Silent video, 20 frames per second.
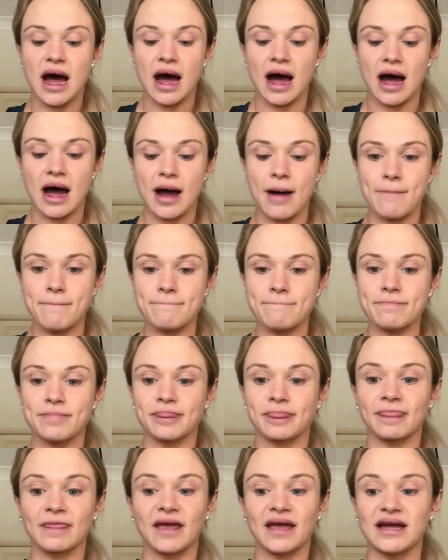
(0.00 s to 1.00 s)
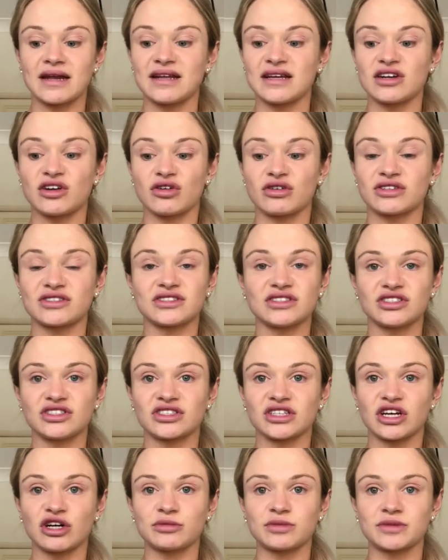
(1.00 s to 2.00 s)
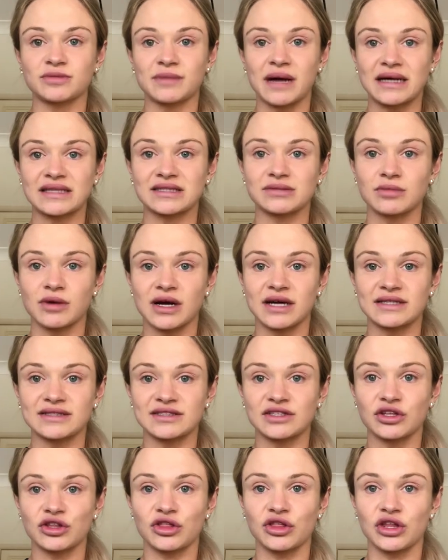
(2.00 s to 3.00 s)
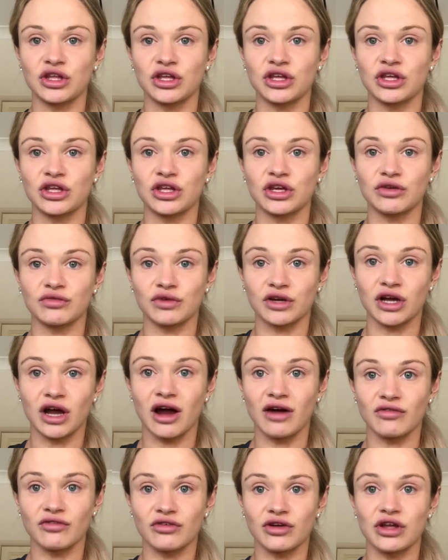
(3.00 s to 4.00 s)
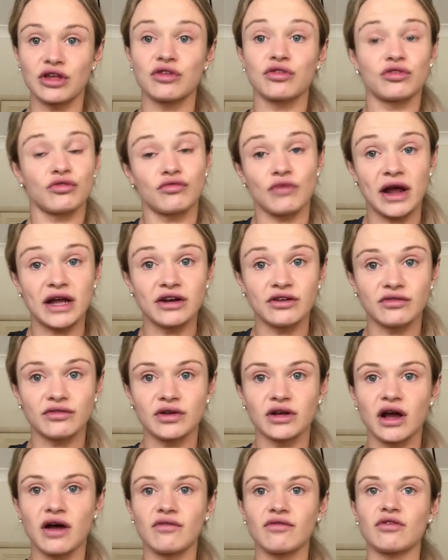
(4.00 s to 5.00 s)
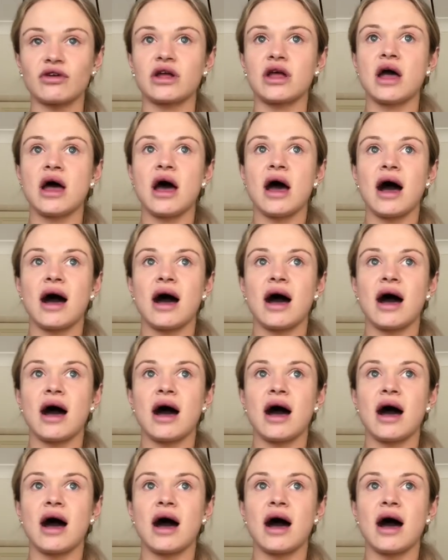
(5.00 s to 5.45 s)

um, and it honestly just helps maximize the recovery, the rate of recovery,